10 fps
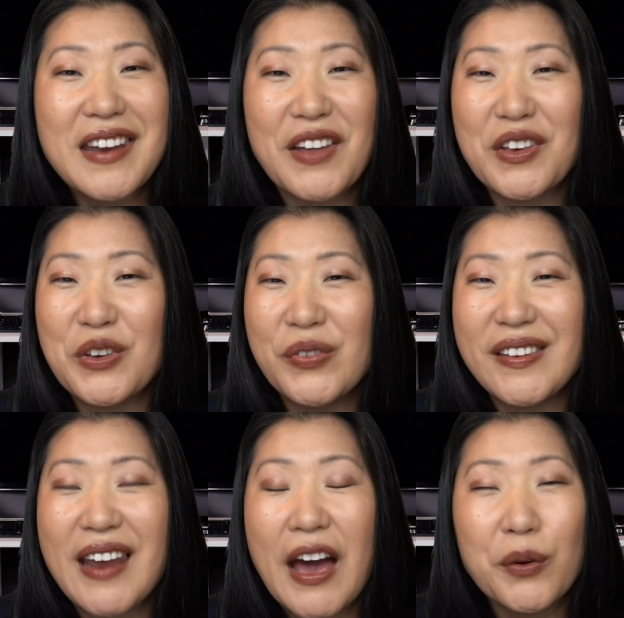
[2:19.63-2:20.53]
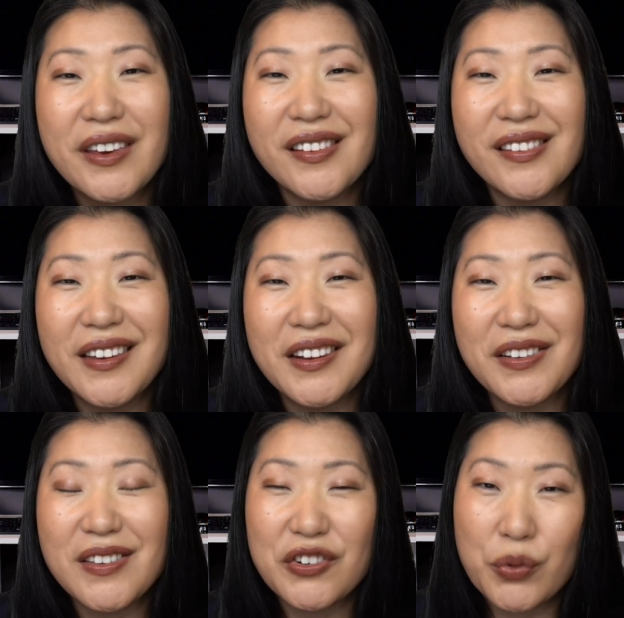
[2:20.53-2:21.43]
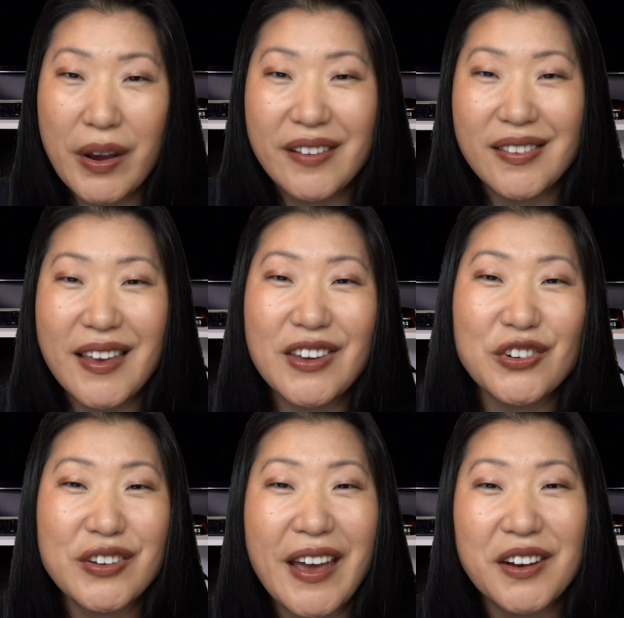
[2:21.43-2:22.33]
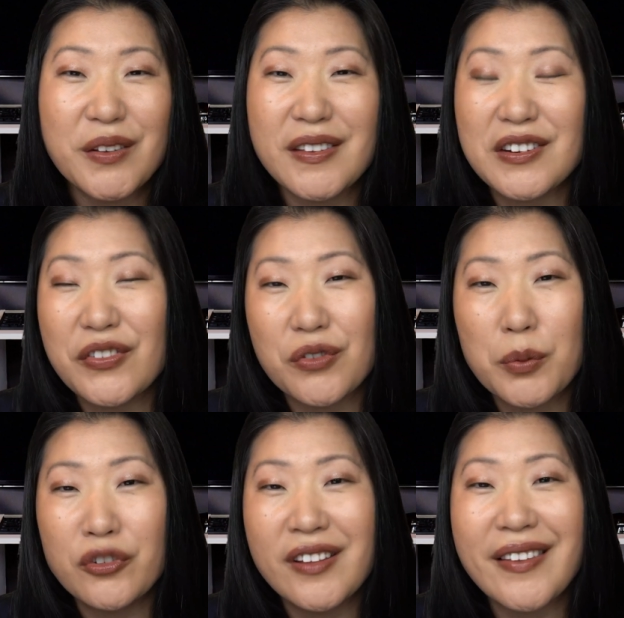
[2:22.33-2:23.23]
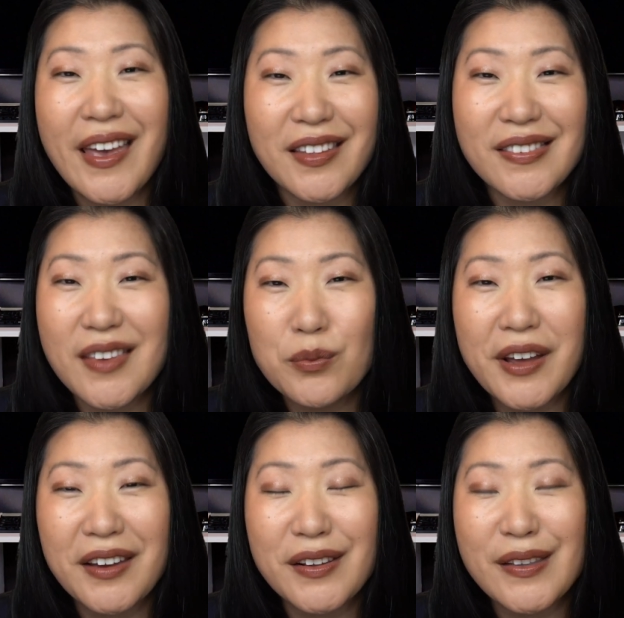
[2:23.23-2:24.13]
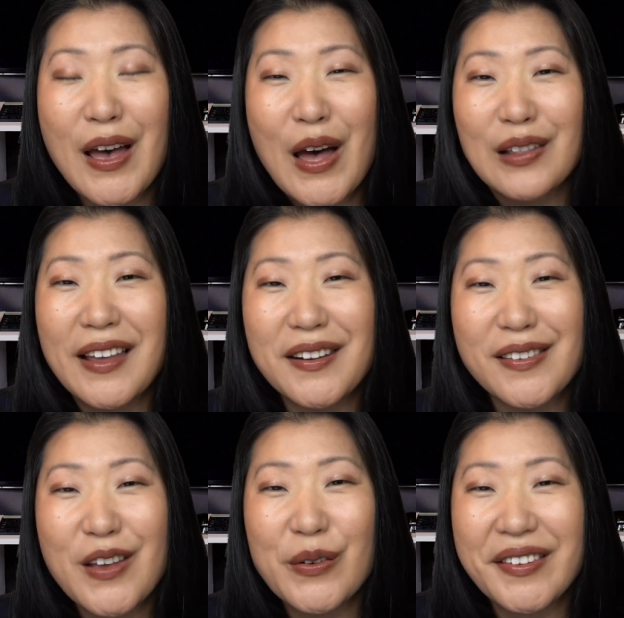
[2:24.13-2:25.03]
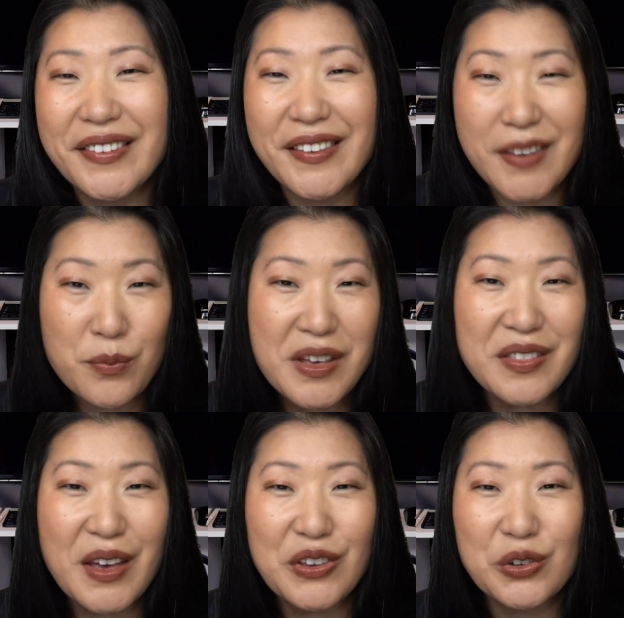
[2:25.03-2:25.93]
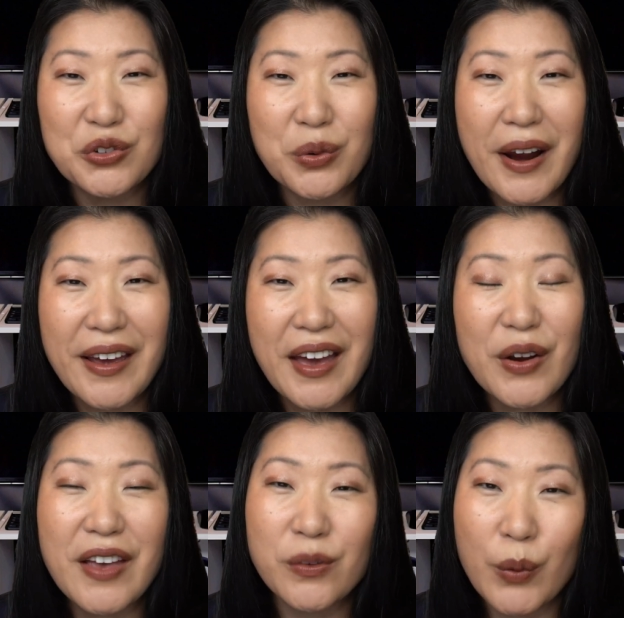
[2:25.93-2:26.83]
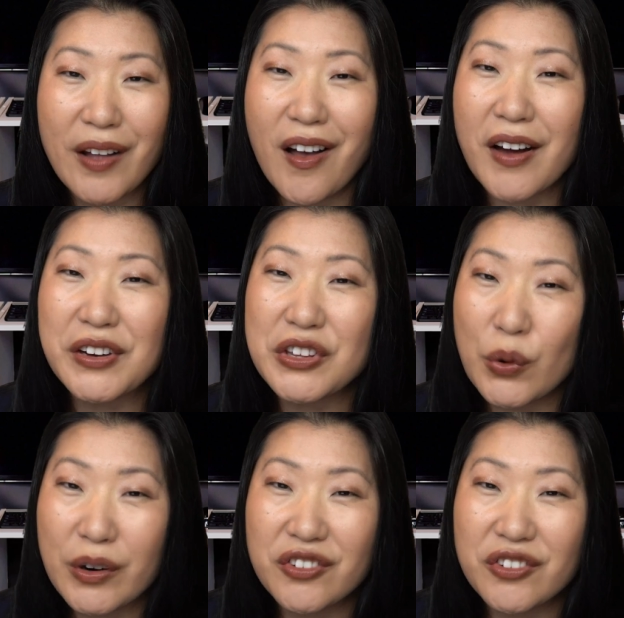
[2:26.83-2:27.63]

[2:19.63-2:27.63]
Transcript: Now that you've seen how easy it is to translate your titles and descriptions and subtitles, let us know is this something that you'll try out as well on your